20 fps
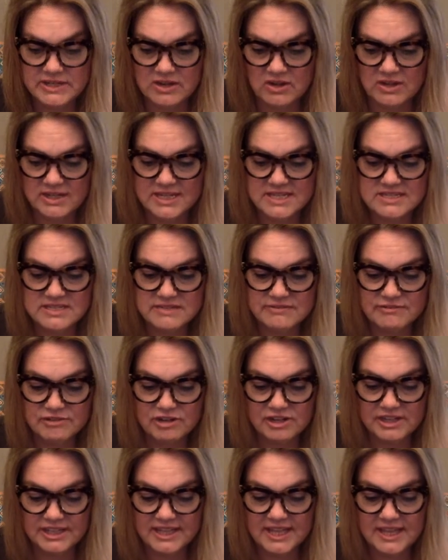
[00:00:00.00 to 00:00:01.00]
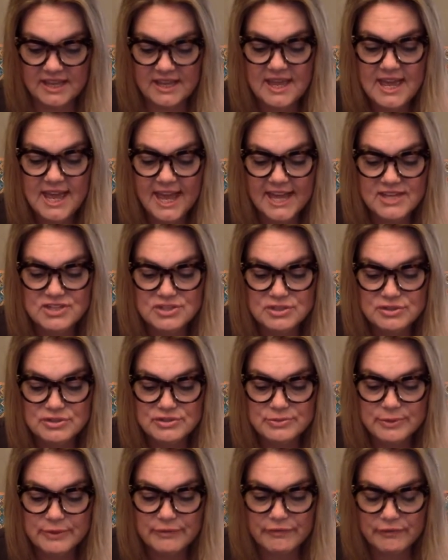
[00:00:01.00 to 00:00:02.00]
naughty," said Veronica, as soon
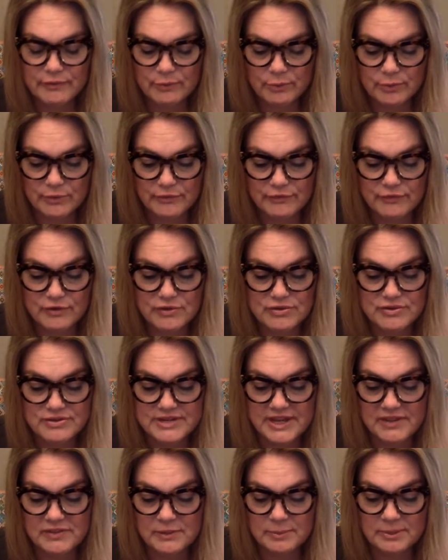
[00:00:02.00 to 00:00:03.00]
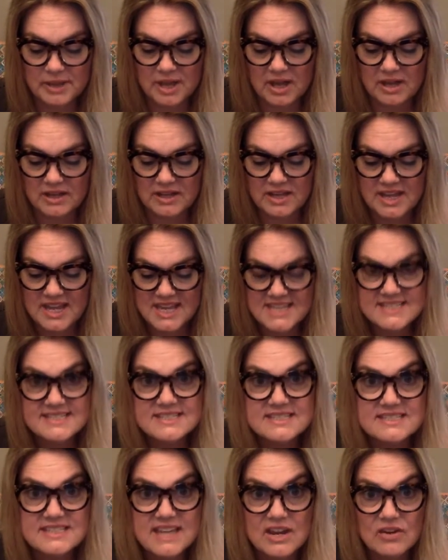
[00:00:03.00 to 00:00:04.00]
as we were further down the block.
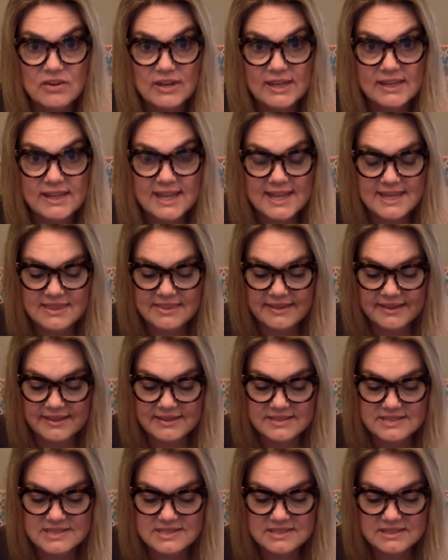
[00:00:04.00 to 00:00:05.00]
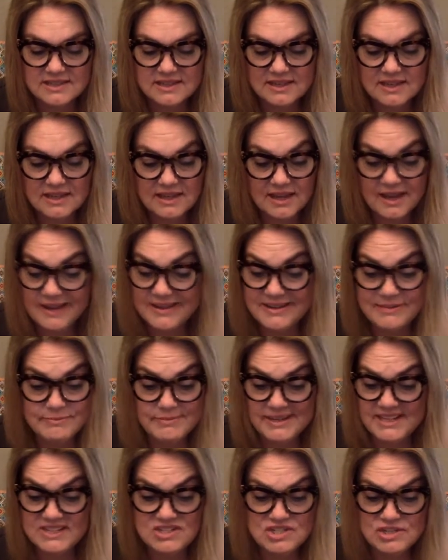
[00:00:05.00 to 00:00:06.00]
"Staring like that." "I didn't
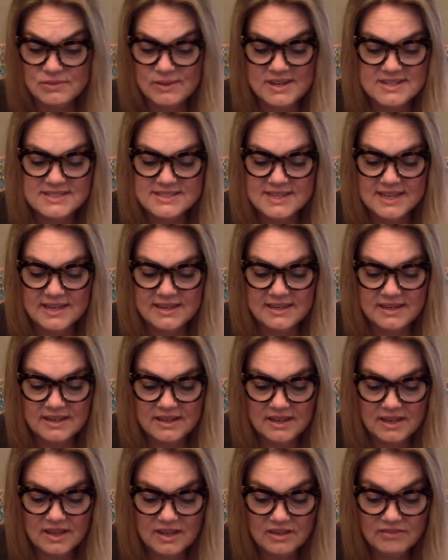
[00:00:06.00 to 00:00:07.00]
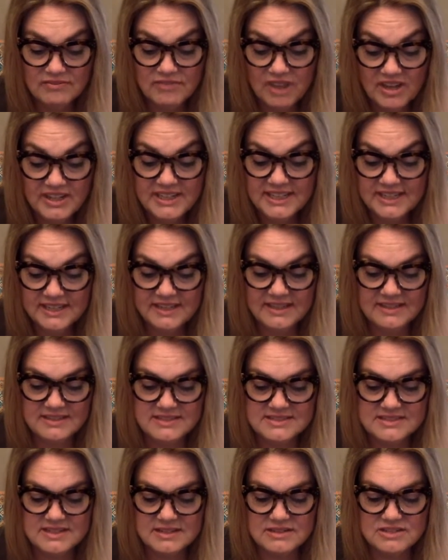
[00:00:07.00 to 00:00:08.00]
mean to," I said. "Veronica,"
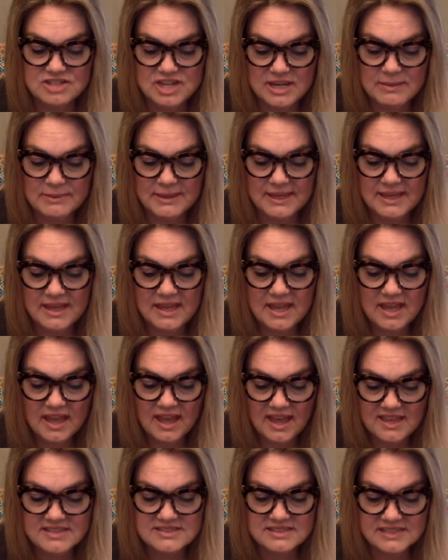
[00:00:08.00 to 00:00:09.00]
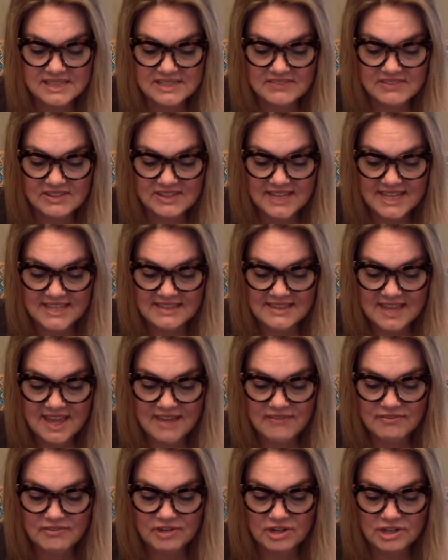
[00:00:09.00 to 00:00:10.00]
said Jamie. "Us leaving like
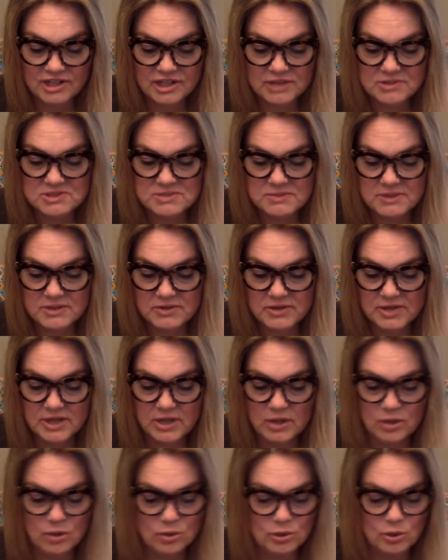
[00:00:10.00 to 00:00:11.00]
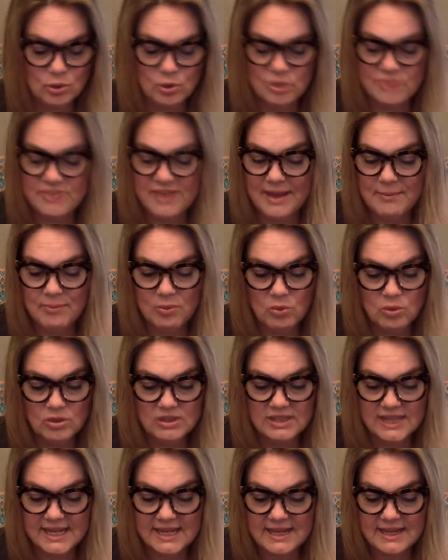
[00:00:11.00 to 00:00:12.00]
that," Veronica was muttering. "Oh, Lord, that poor
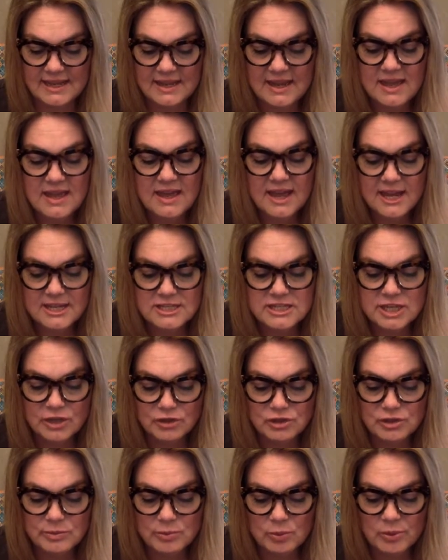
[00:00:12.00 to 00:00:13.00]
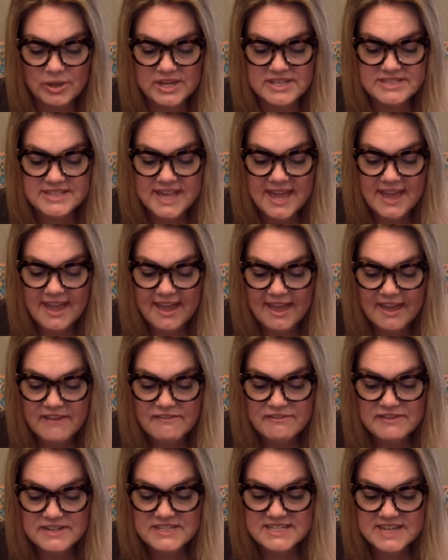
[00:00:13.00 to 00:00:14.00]
lady. I tell you, boys,
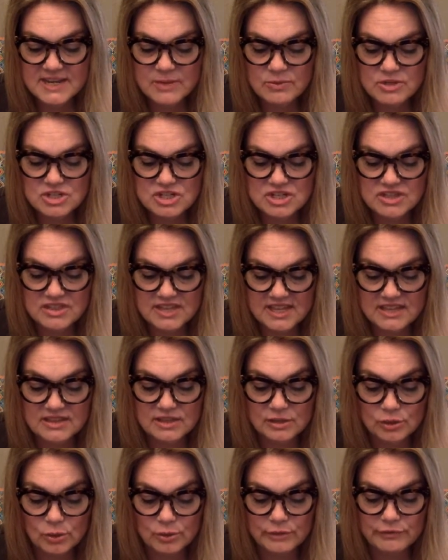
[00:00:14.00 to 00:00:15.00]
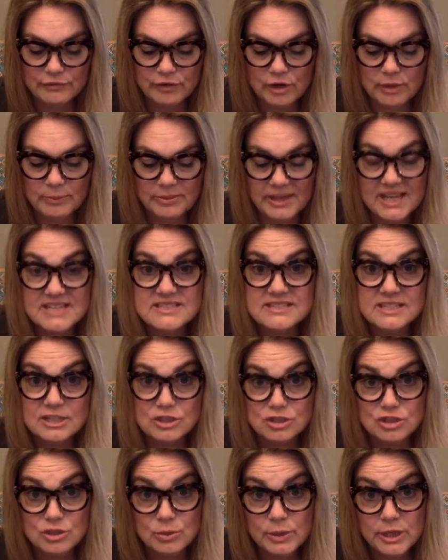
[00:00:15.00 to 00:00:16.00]
every day we should thank the Lord for our
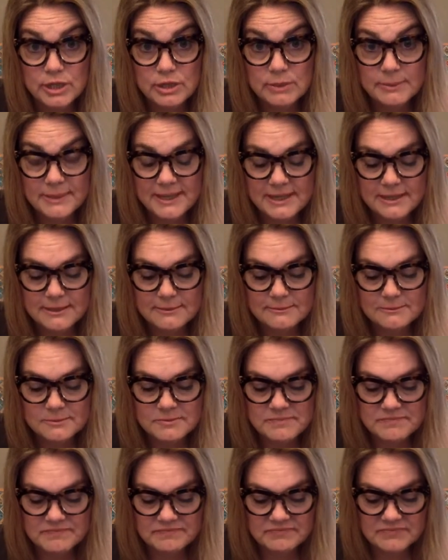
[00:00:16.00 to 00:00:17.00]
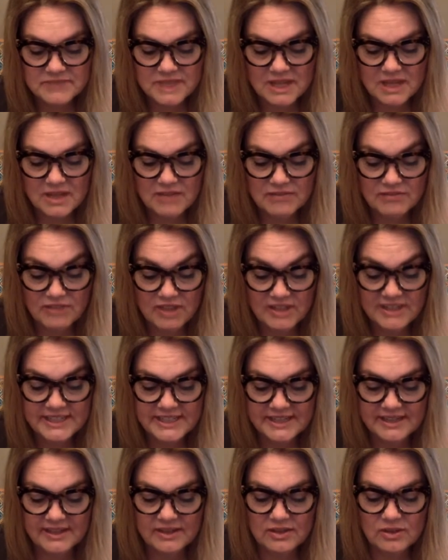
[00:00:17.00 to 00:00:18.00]
blessings. You hear me?"
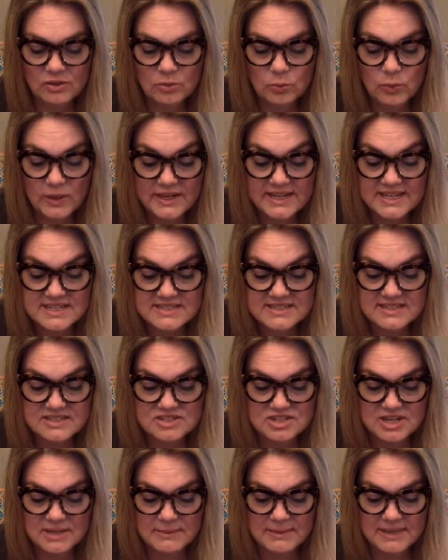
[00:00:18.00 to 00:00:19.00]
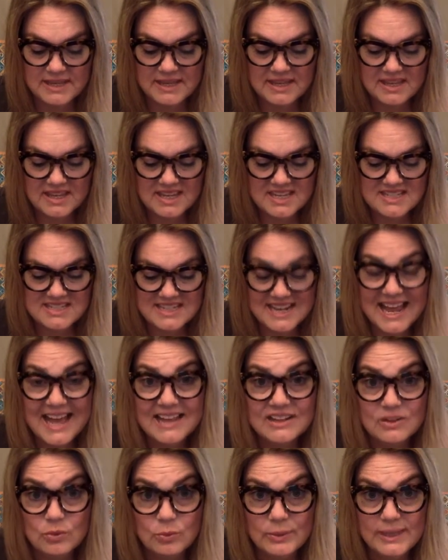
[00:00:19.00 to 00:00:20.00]
"Veronica, what is it, Jamie? Is it
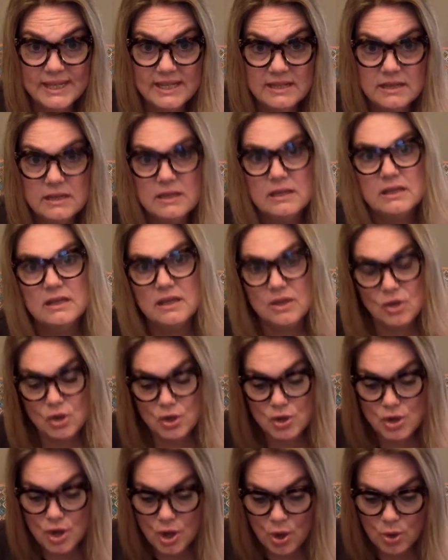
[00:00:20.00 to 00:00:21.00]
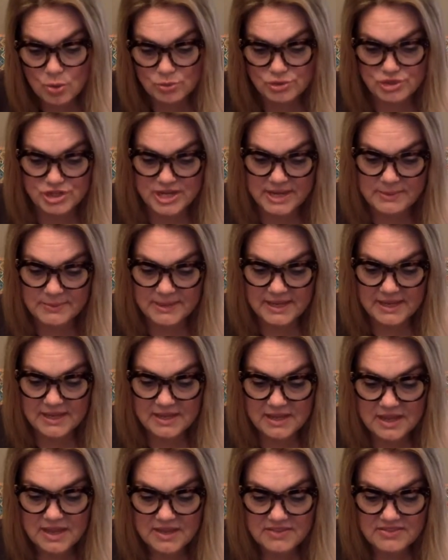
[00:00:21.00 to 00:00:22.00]
Halloween?" "No, Jamie."
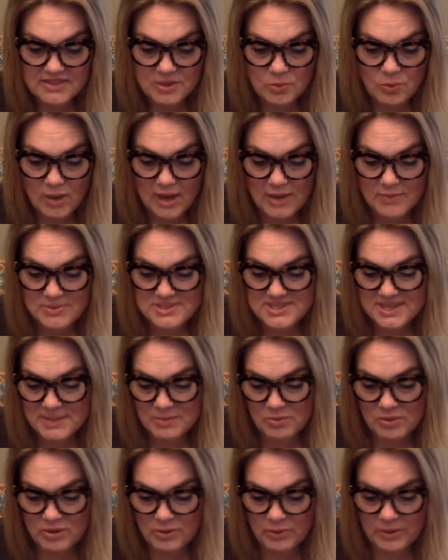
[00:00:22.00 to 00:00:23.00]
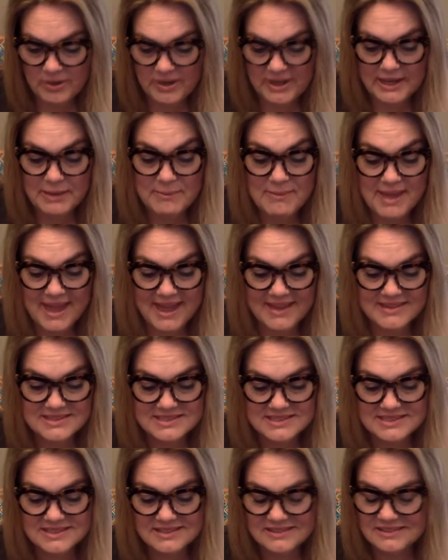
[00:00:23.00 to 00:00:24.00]
"Then why was that boy wearing a
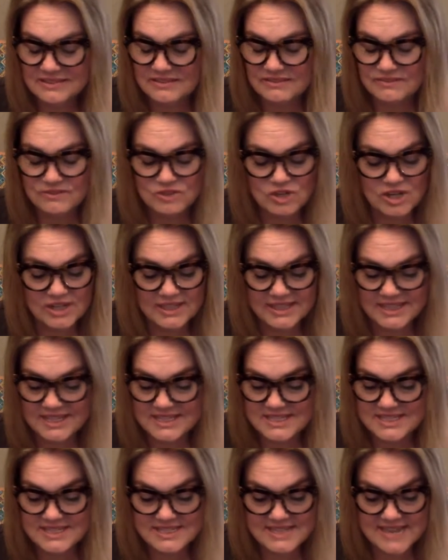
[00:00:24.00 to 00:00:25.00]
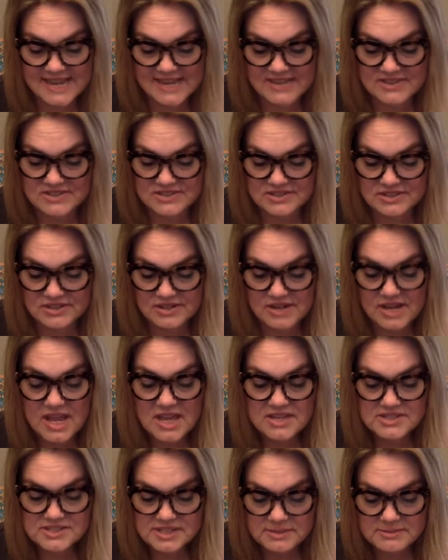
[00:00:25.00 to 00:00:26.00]
mask?" Veronica didn't answer.
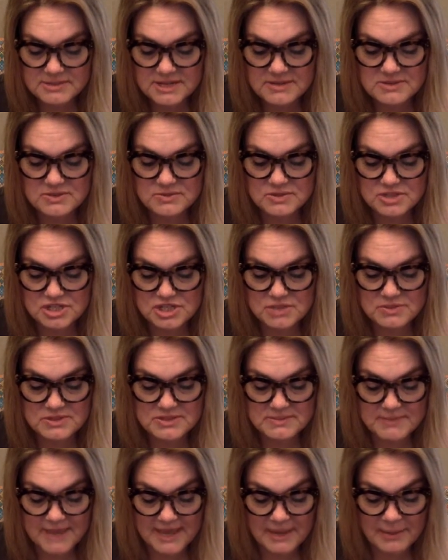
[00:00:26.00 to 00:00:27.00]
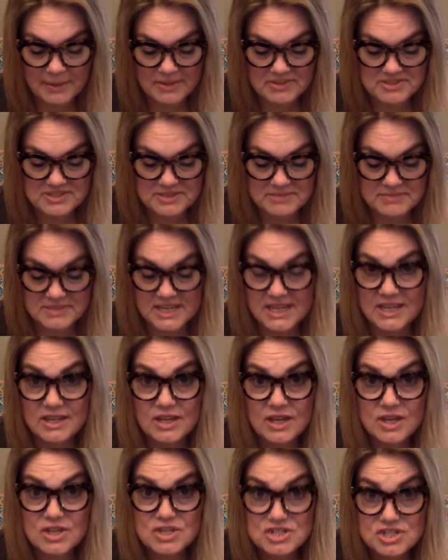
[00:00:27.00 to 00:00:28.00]
Sometimes when she was mad about something,
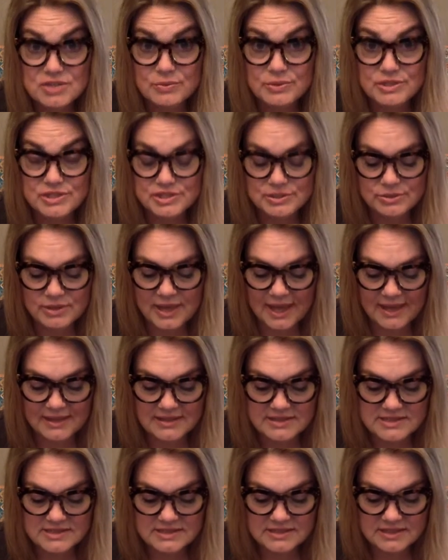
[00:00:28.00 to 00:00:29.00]
she would do that.